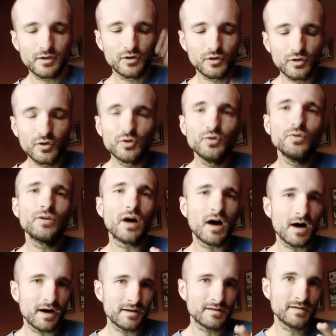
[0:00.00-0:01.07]
glued
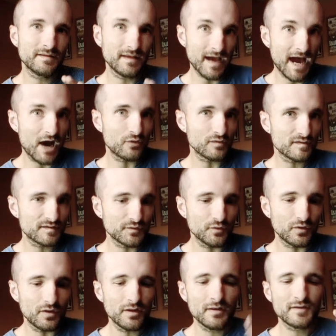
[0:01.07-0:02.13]
onto the
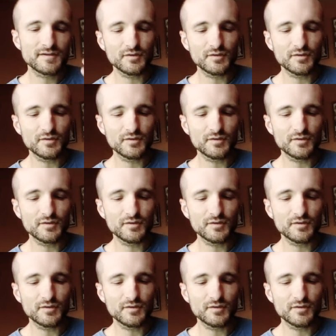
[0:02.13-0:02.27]
outsole.